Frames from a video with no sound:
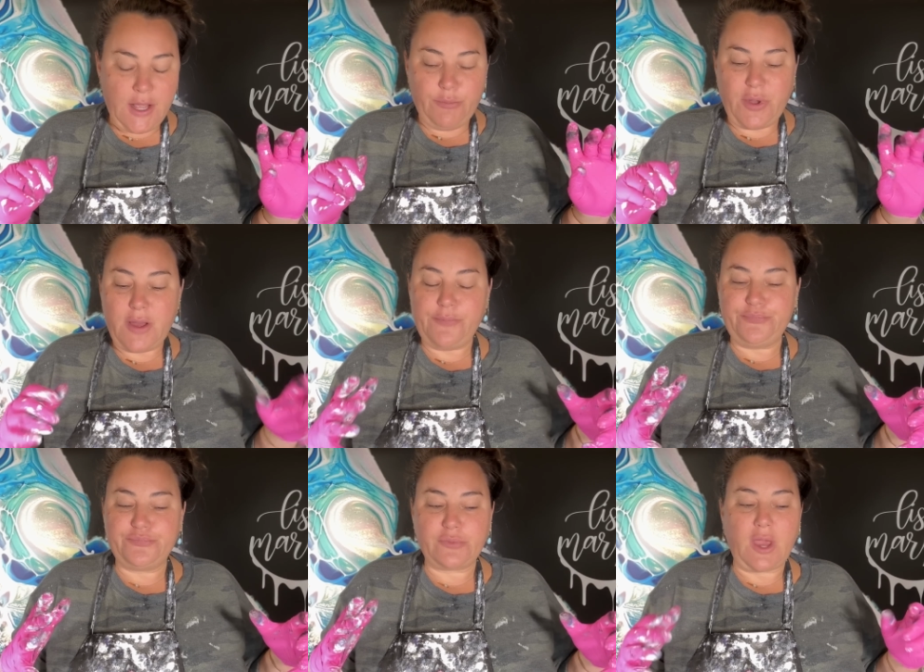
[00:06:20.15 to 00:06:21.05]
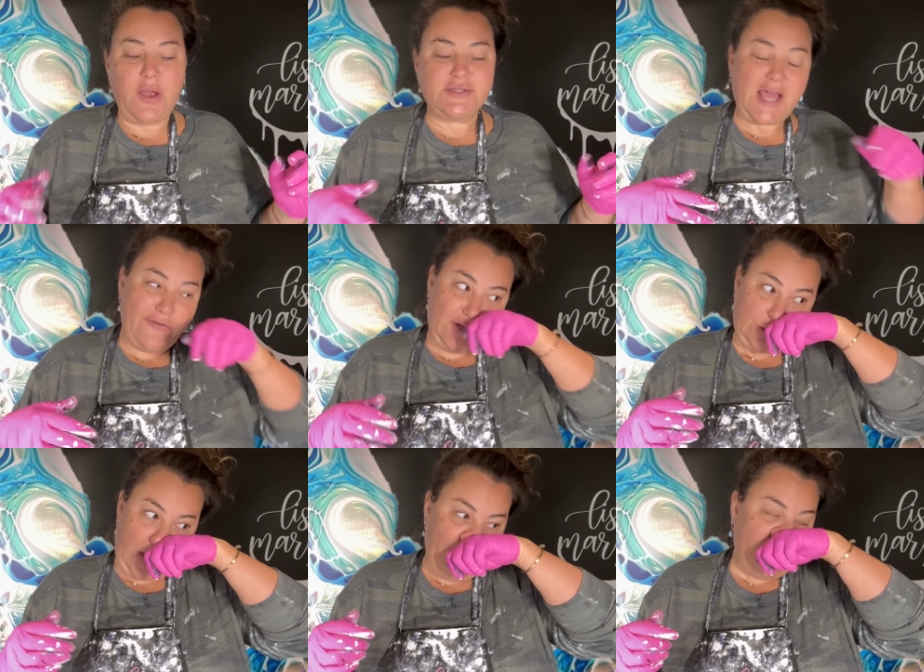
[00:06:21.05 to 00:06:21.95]
But I was having
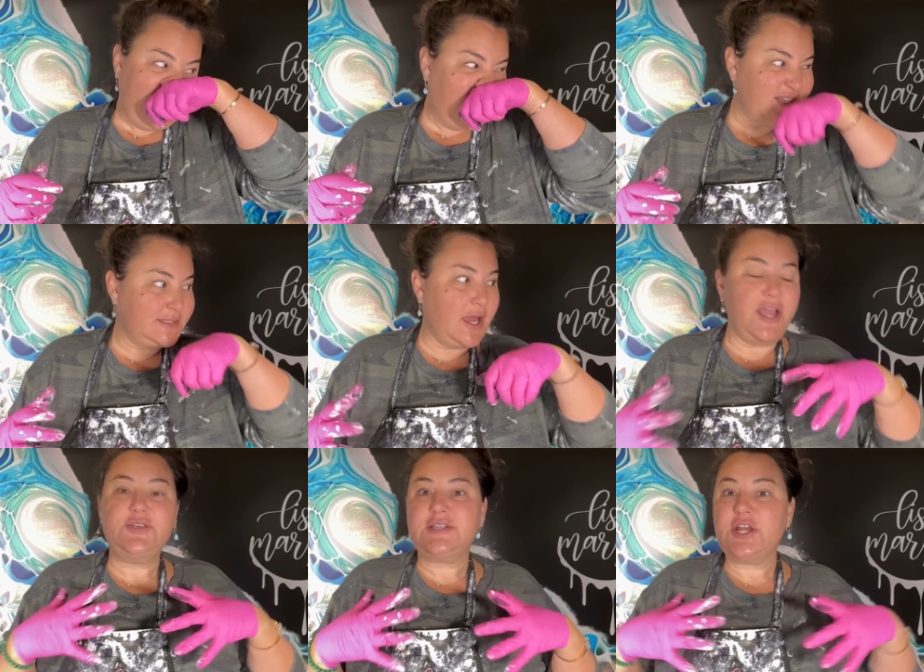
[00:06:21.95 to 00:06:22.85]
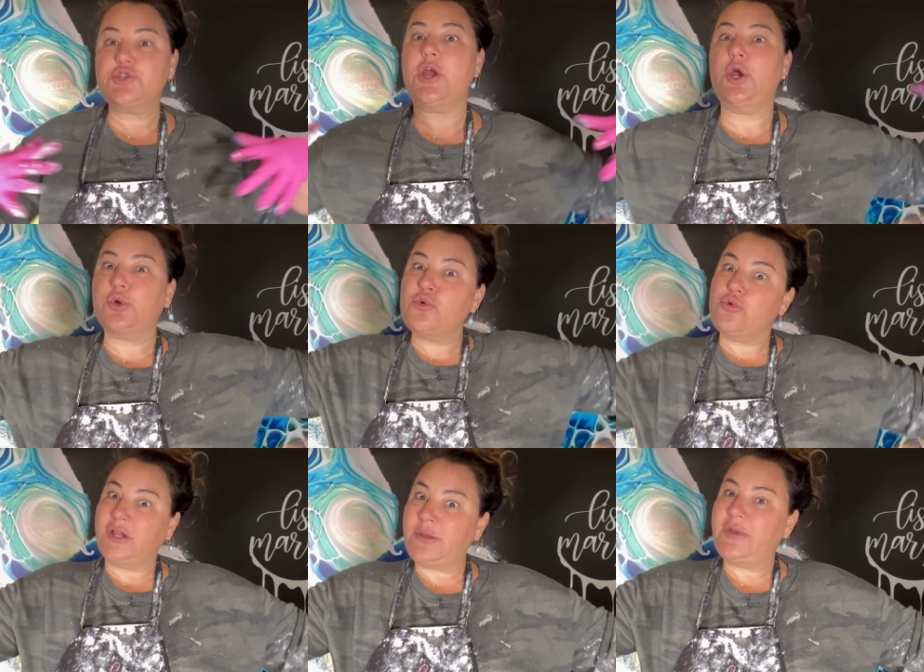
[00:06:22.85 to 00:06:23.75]
trouble because I use the hair dryer on
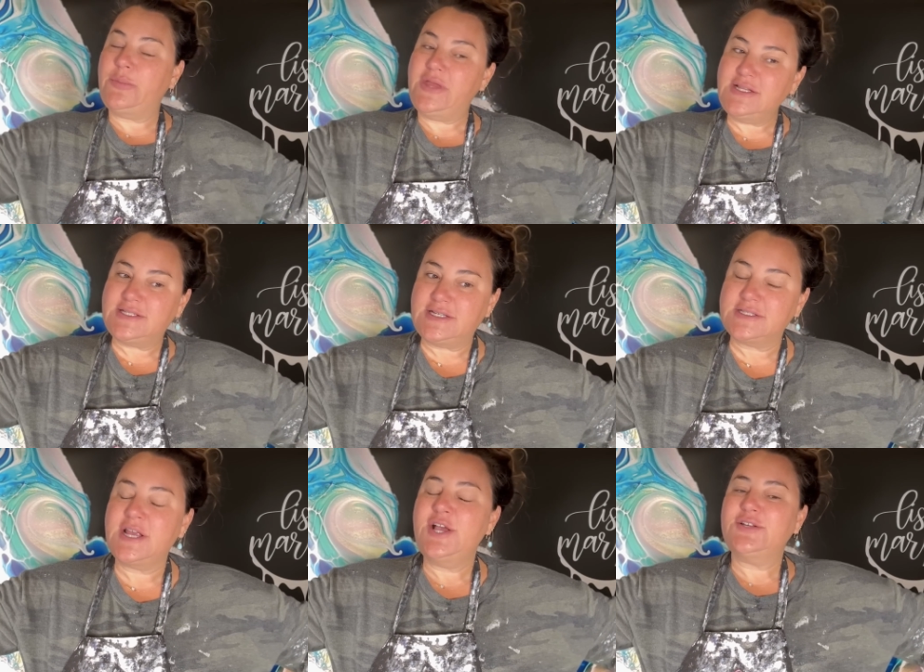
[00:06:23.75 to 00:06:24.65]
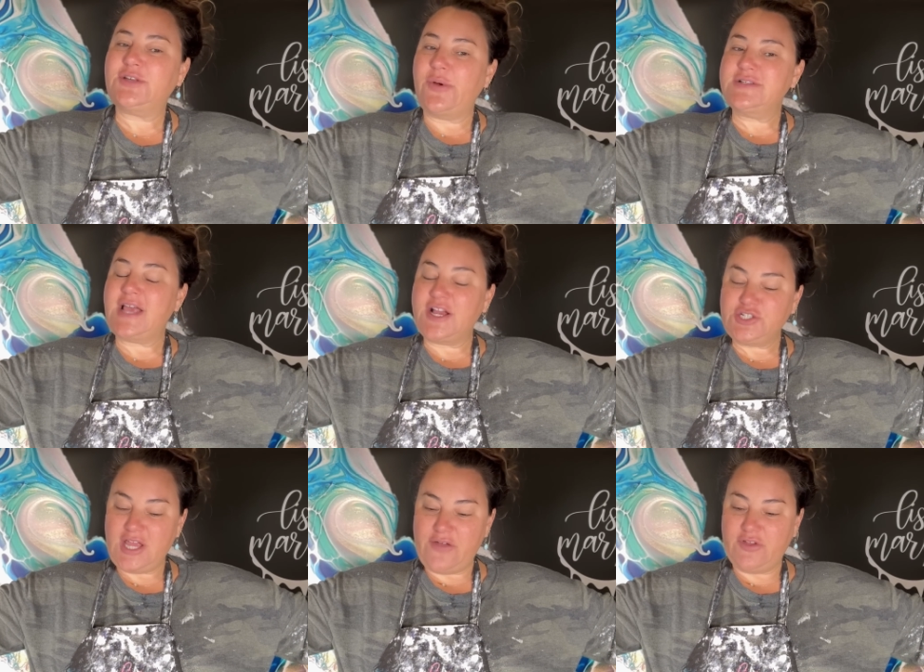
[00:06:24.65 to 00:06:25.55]
really big pieces. So I was
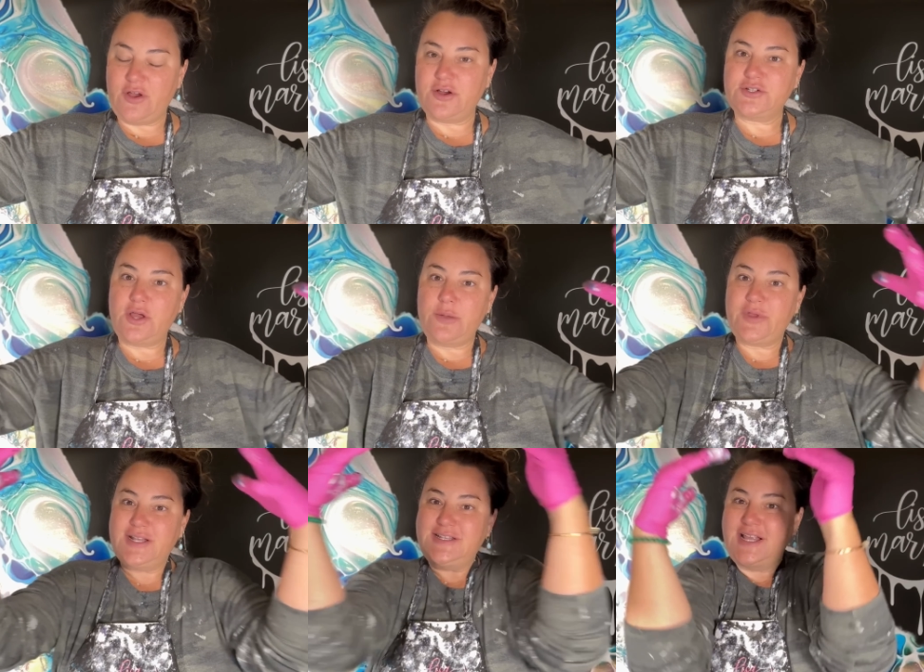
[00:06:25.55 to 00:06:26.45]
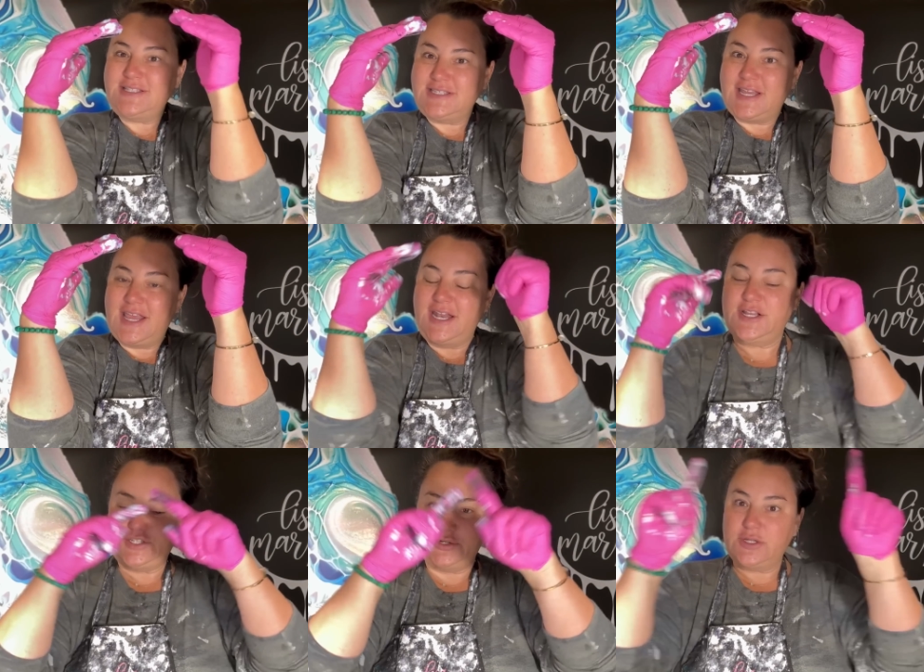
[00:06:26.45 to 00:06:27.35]
actually having a hard time condensing it
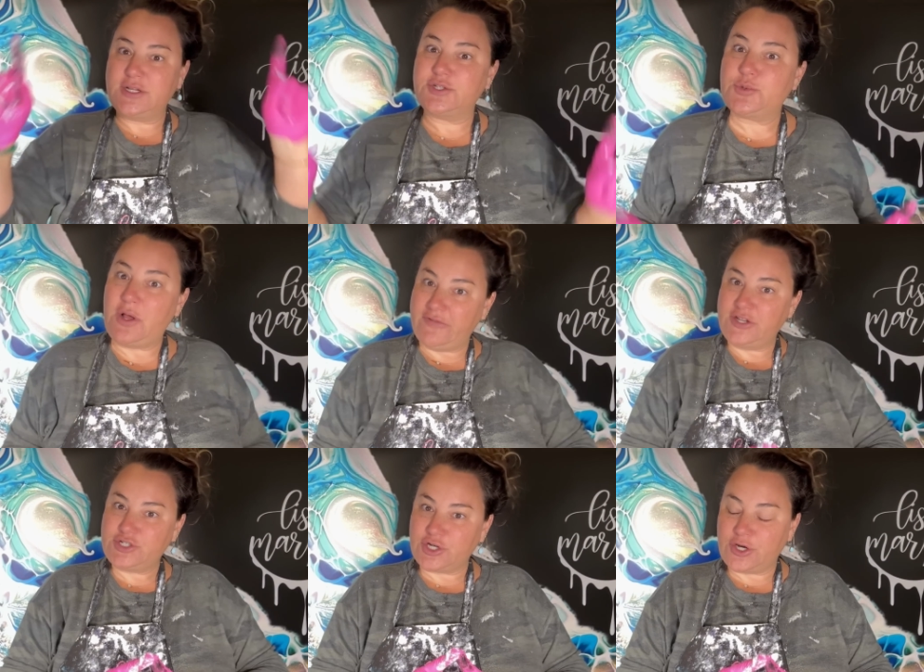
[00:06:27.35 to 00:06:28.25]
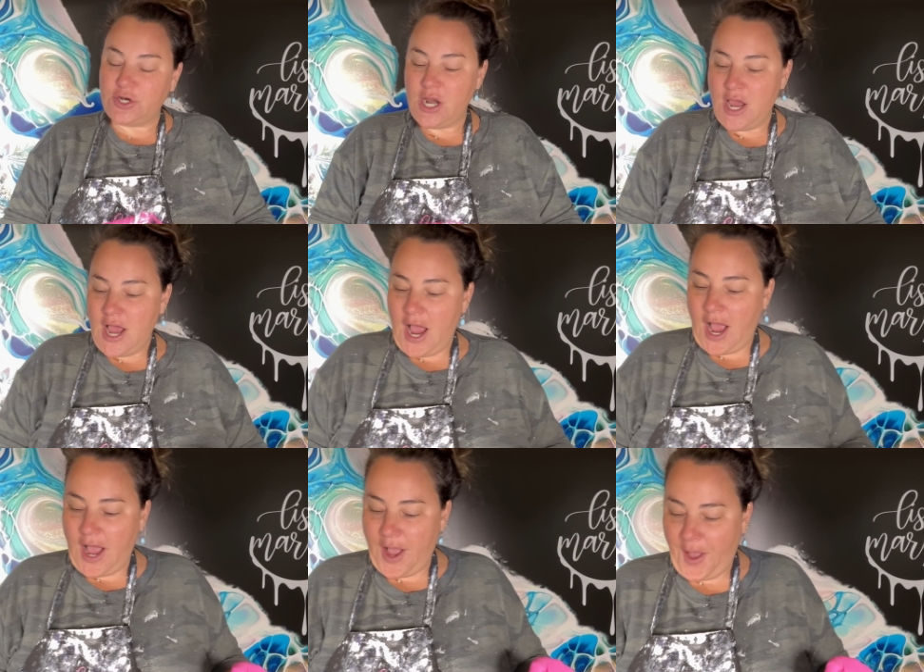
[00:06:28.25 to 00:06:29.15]
into a little twelve incher.
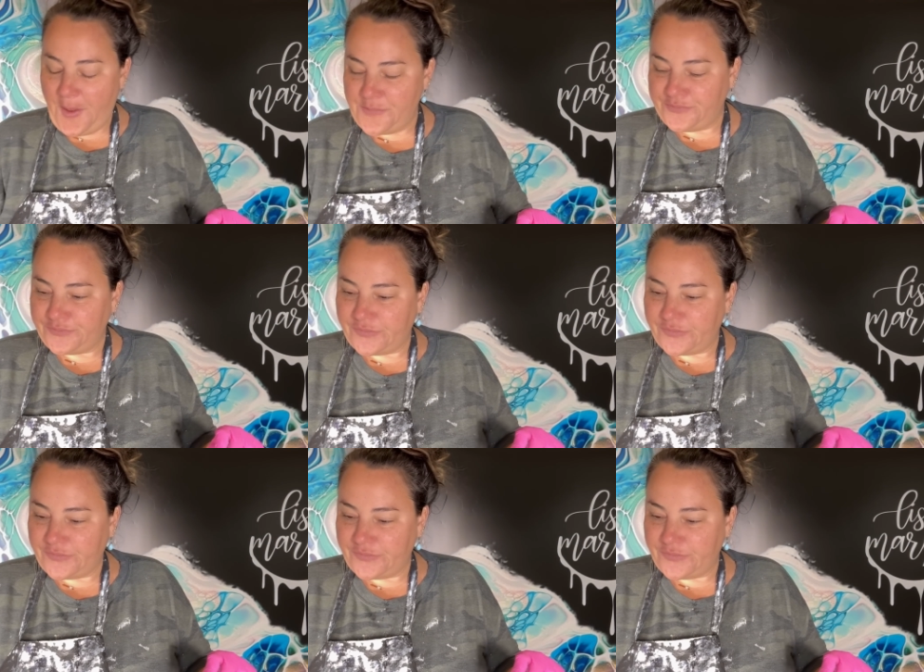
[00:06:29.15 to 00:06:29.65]
Um,